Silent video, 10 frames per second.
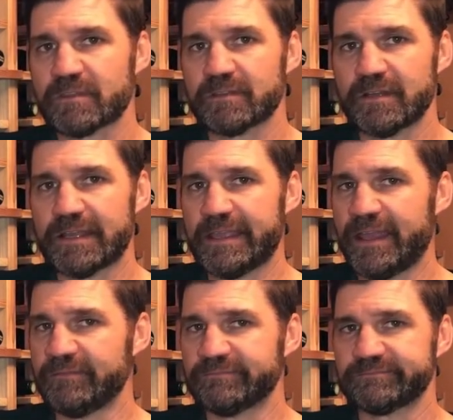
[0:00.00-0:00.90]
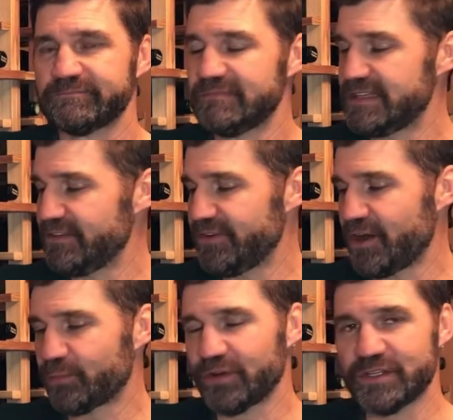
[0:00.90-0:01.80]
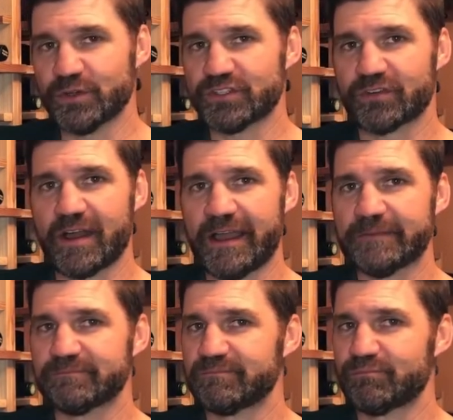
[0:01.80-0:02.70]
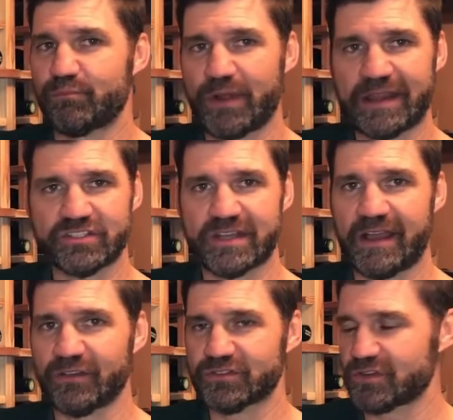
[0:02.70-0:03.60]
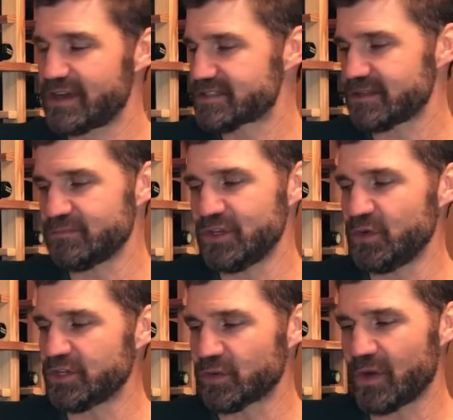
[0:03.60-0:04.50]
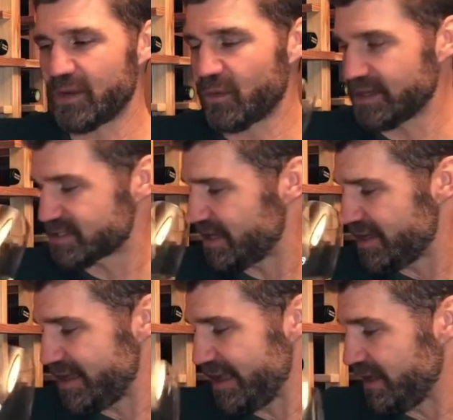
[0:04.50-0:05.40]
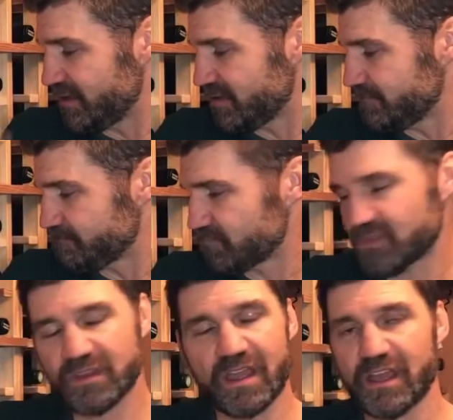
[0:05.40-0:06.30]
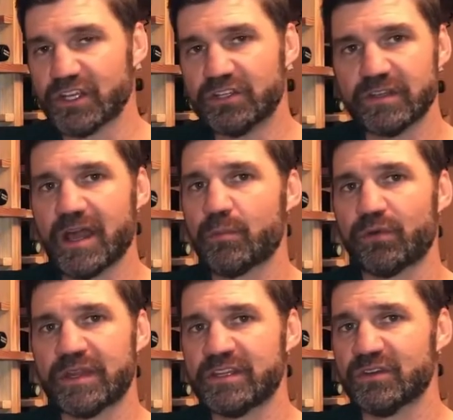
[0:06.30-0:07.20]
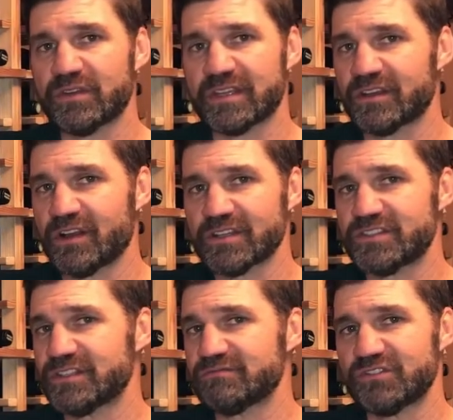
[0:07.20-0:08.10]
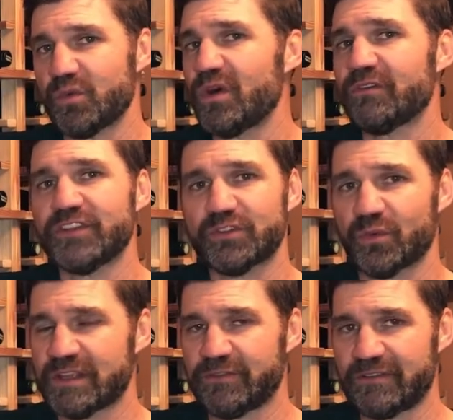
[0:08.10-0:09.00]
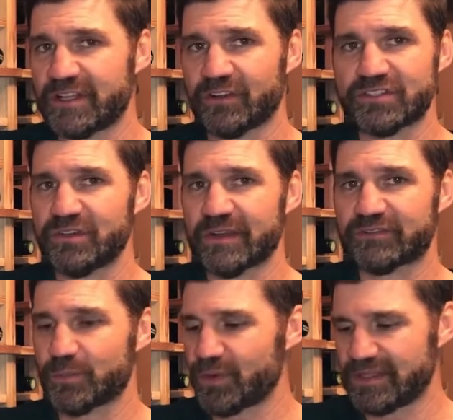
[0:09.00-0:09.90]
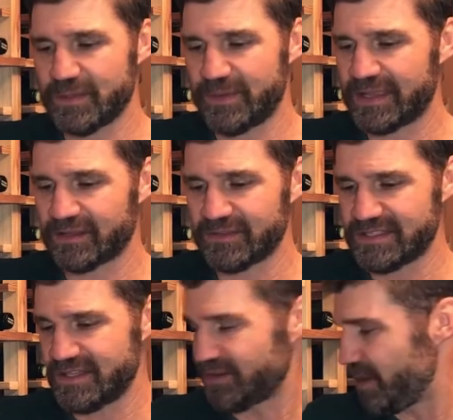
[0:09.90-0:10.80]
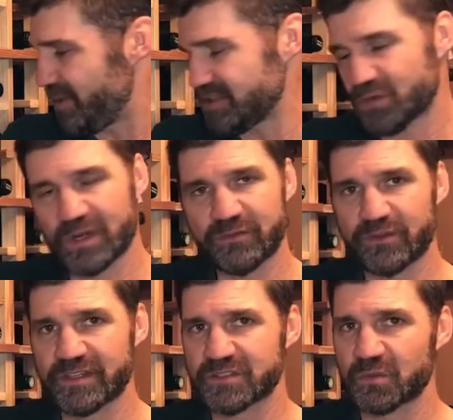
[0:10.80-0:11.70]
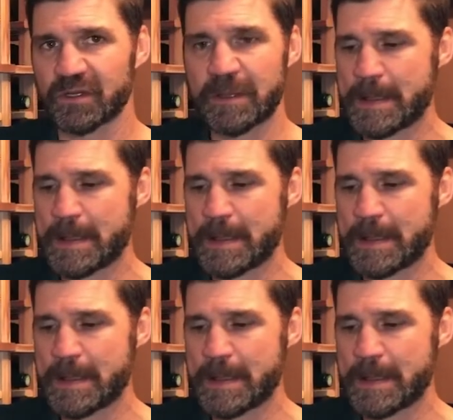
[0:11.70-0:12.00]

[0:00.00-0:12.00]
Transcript: Again, give an Albariño a try, branch out, try something new in your white wines. And a good Albariño can cost you $12 to $25. You don't have to break the bank on these either. I paid $20 for this one.